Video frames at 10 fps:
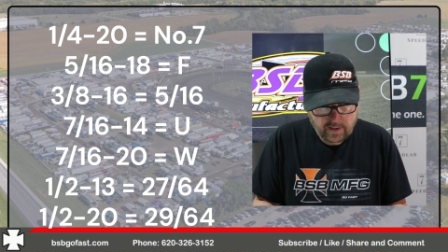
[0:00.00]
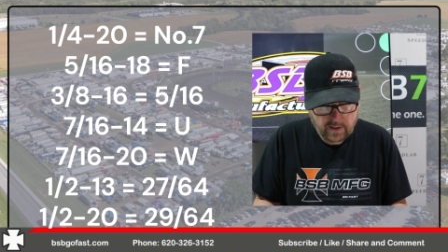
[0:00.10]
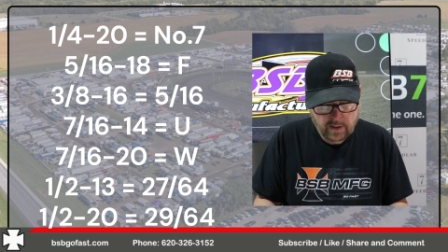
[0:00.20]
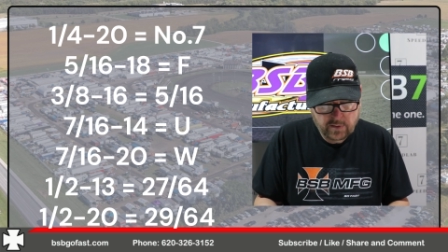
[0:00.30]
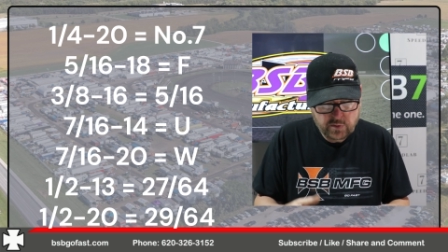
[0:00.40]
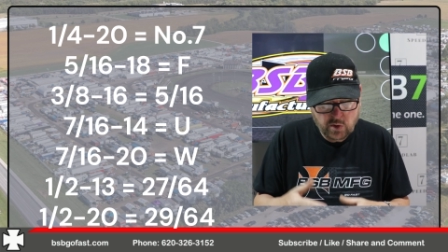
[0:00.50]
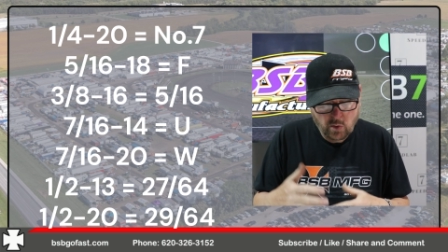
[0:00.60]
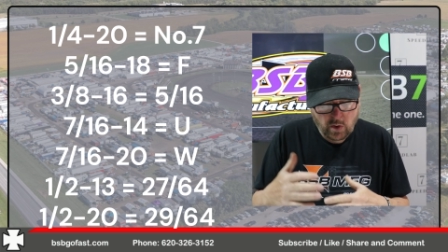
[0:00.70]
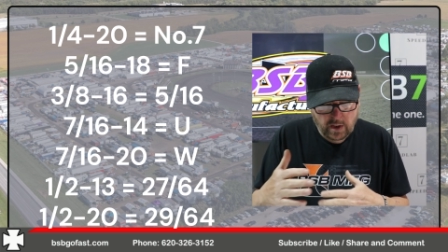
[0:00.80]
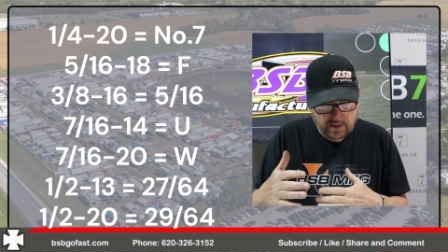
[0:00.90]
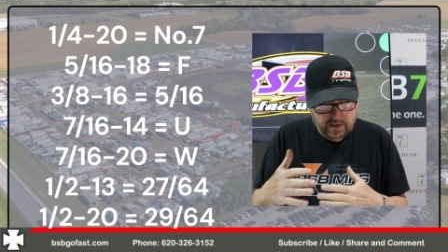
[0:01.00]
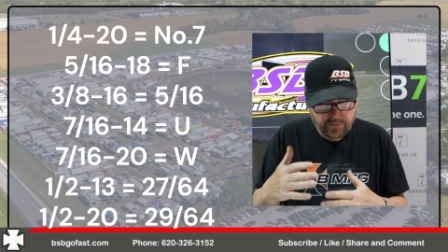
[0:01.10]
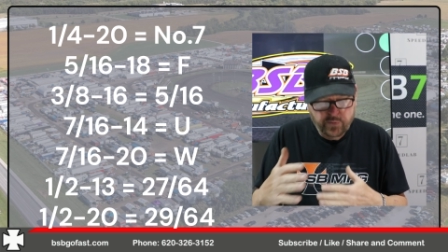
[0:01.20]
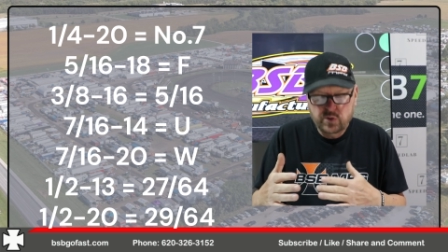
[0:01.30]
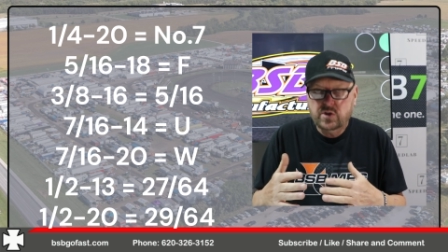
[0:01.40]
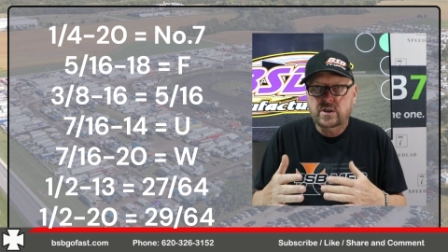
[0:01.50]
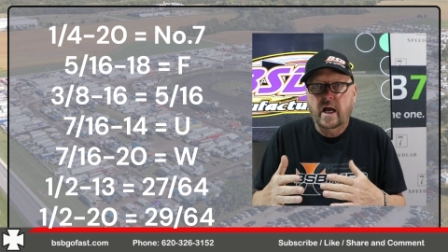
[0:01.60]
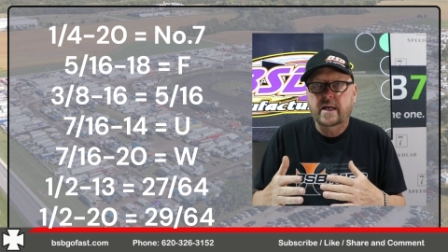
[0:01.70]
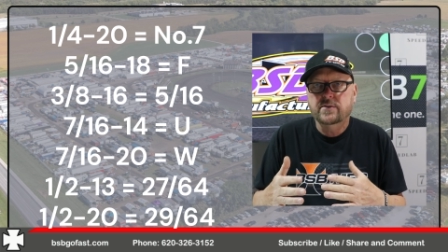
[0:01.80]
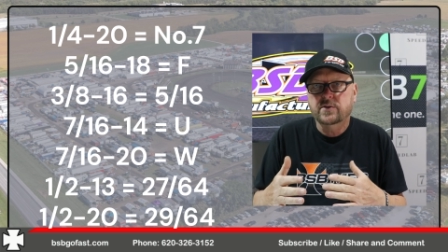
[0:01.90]
Uh, so different
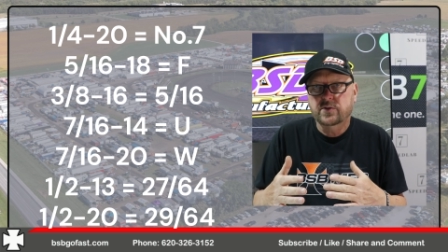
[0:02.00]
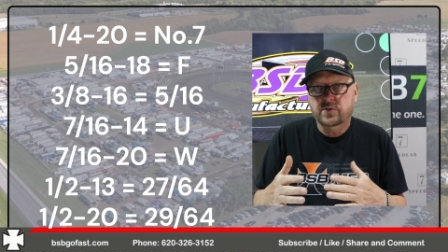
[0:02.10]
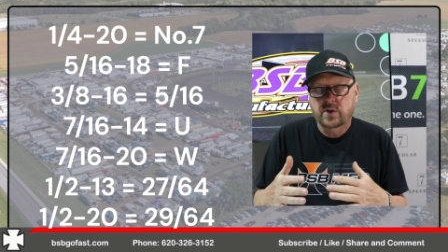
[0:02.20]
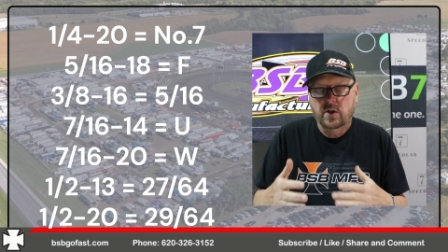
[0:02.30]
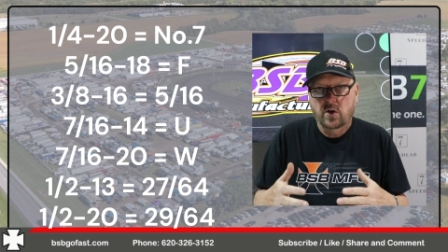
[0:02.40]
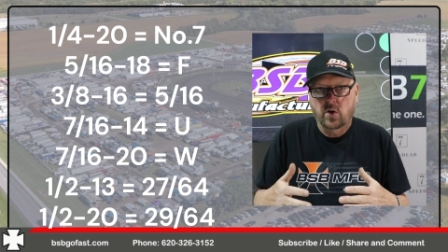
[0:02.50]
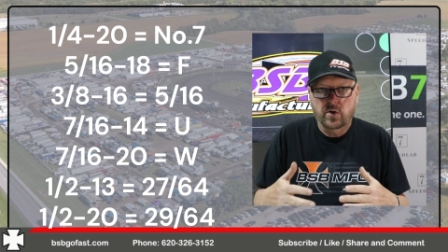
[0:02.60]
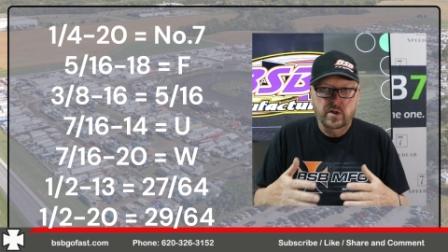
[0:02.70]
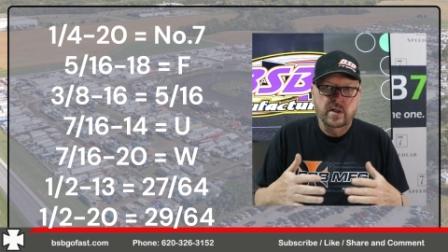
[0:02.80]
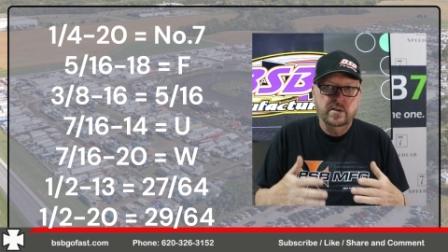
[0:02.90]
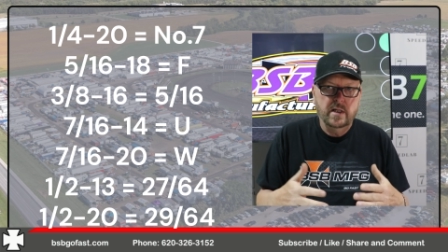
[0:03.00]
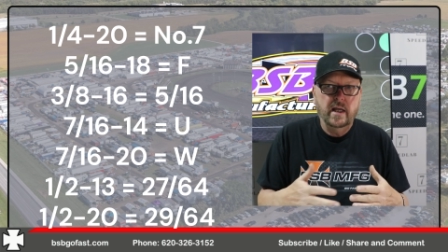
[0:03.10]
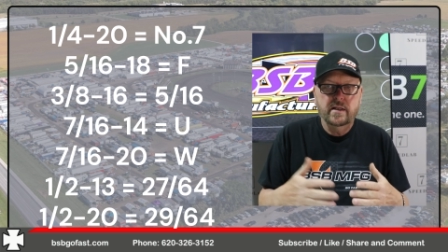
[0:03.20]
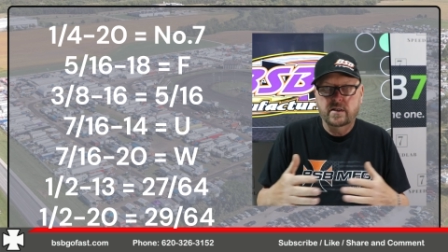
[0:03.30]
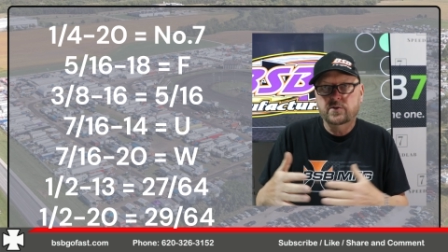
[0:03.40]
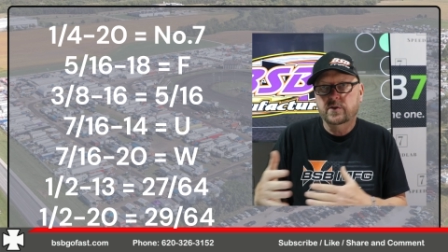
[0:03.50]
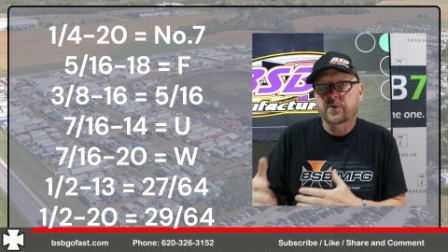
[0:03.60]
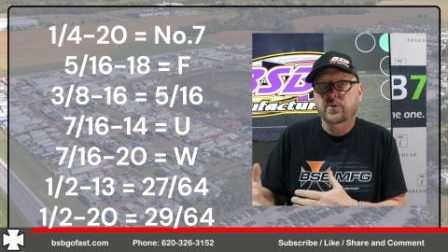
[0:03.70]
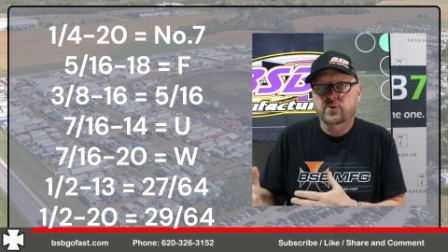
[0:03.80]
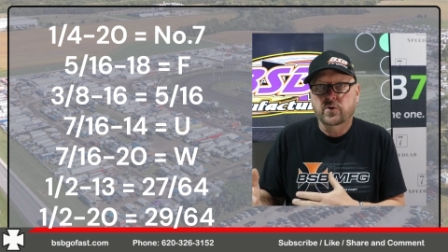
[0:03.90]
sizes are going to take these different